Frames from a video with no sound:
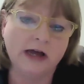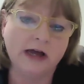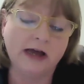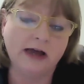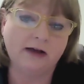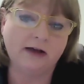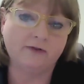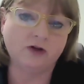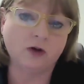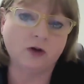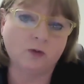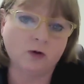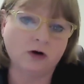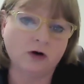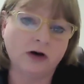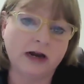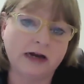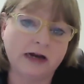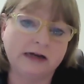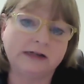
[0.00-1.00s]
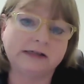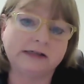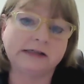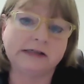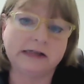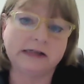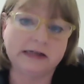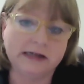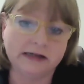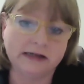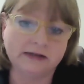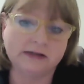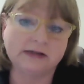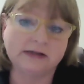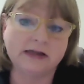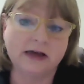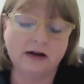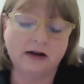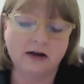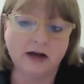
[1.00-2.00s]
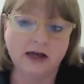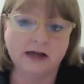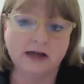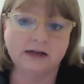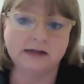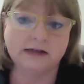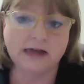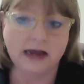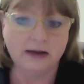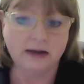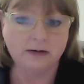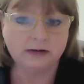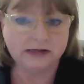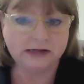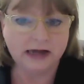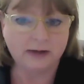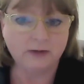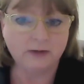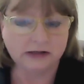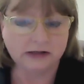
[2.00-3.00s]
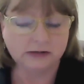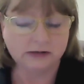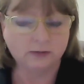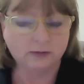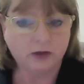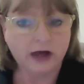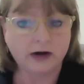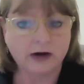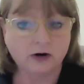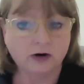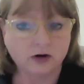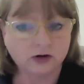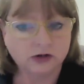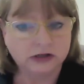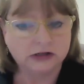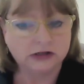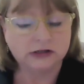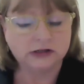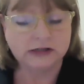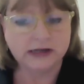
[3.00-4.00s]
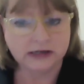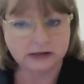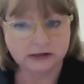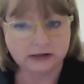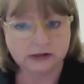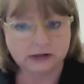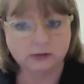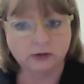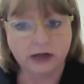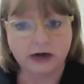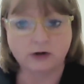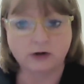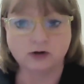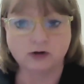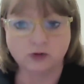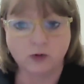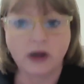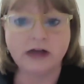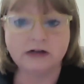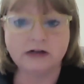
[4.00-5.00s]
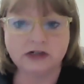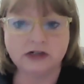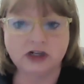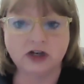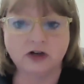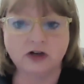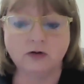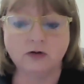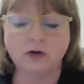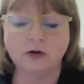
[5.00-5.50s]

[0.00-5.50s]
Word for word: if there weren't any descendants that Damie's letters and Dick's letters went to.